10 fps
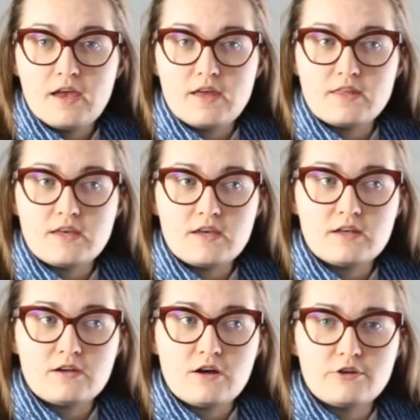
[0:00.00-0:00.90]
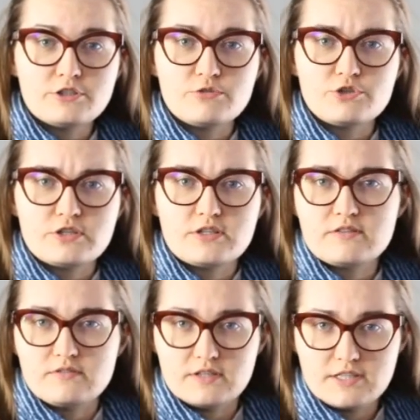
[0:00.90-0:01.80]
And then also
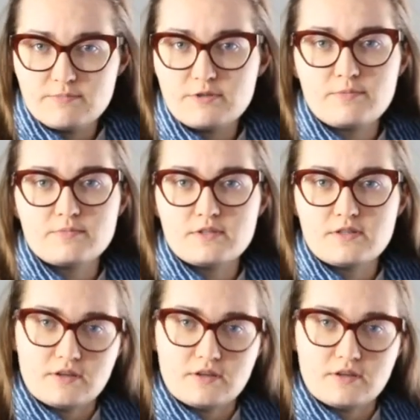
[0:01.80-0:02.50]
just the symptoms,